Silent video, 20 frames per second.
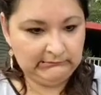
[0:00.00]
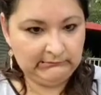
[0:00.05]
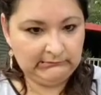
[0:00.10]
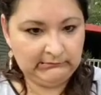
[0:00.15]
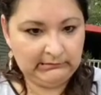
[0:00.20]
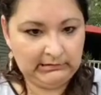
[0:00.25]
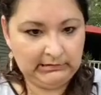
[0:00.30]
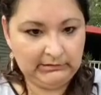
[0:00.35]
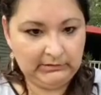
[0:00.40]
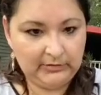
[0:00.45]

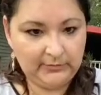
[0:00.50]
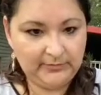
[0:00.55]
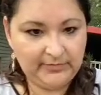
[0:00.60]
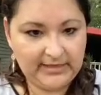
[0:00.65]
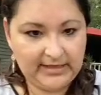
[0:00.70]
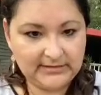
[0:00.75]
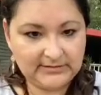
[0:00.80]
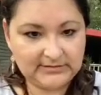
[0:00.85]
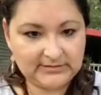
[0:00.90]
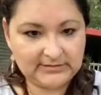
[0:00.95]
I hope
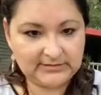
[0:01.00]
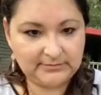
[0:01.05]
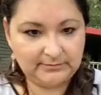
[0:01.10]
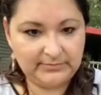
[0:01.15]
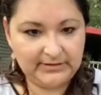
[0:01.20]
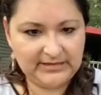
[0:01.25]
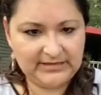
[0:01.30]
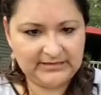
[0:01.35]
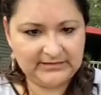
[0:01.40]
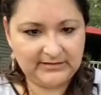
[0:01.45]
that's
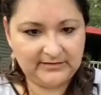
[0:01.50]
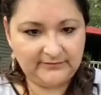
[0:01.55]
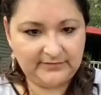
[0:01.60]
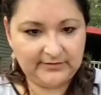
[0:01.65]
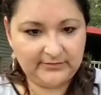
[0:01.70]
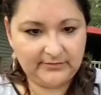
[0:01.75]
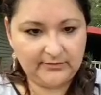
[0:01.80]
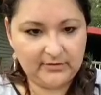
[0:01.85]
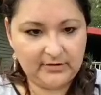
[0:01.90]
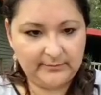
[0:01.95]
big enough. I
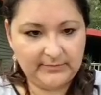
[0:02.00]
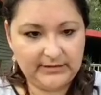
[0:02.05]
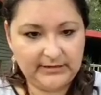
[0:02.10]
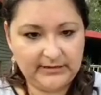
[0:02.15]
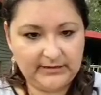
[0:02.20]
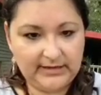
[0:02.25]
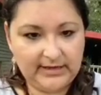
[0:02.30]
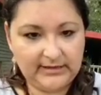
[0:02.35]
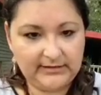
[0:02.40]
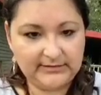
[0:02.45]
don't know how many
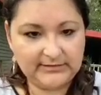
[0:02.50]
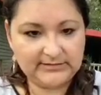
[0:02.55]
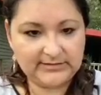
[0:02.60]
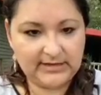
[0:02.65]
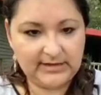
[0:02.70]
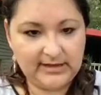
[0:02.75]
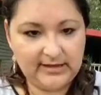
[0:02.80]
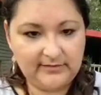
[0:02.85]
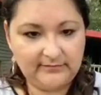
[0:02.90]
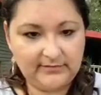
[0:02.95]
gallons I
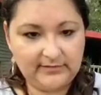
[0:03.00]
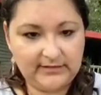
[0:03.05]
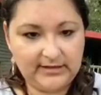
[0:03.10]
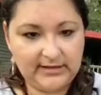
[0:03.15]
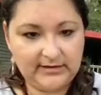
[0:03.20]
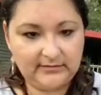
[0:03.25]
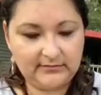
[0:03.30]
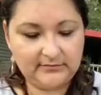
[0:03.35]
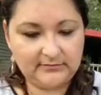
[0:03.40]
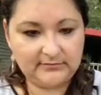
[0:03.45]
have in
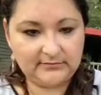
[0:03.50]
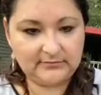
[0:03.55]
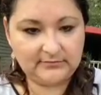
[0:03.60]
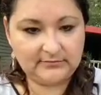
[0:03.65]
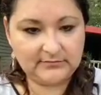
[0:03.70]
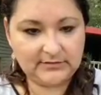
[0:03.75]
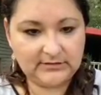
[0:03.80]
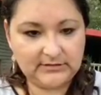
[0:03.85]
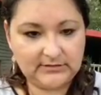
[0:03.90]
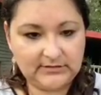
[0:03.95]
that
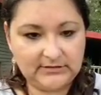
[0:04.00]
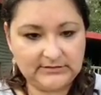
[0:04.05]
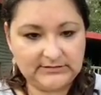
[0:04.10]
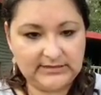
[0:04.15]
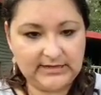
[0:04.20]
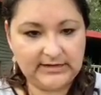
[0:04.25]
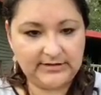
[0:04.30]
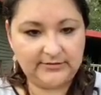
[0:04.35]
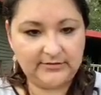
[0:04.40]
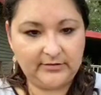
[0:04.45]

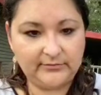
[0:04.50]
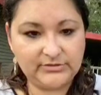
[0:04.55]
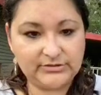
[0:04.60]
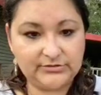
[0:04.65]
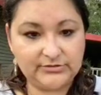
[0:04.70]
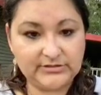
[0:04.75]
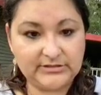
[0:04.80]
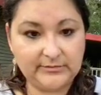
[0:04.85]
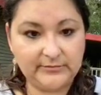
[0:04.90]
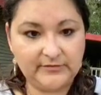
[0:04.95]
container. I'm
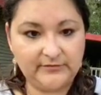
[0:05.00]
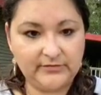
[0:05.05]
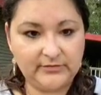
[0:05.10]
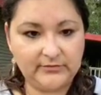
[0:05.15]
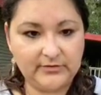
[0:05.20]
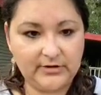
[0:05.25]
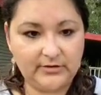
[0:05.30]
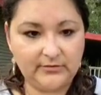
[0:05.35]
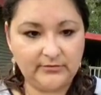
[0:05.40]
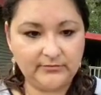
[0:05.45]
sure some of you
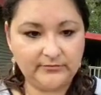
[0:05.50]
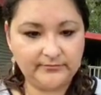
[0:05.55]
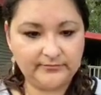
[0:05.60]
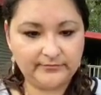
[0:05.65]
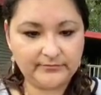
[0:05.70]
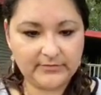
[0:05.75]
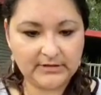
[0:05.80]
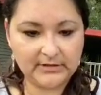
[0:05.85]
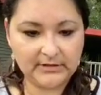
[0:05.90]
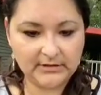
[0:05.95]
know.
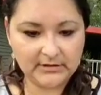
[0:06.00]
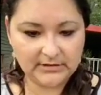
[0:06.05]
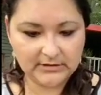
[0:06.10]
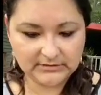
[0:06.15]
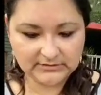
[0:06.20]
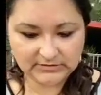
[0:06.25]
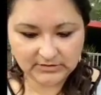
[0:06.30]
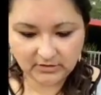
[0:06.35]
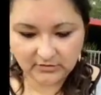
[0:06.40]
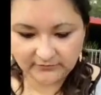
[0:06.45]

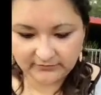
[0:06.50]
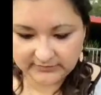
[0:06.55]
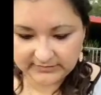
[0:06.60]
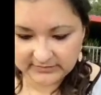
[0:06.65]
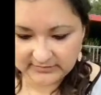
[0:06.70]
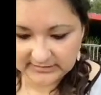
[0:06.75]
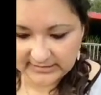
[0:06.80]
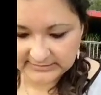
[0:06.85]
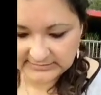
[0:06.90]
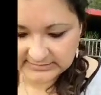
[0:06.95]
So hopefully
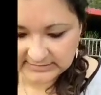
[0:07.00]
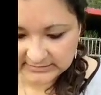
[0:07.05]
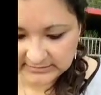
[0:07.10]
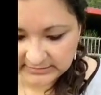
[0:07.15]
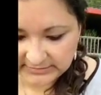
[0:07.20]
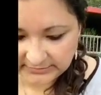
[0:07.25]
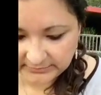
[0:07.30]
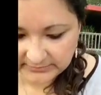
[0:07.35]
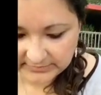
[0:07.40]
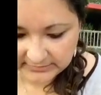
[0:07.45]
you guys can
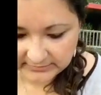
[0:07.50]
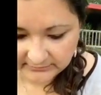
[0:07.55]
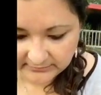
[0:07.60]
hear me.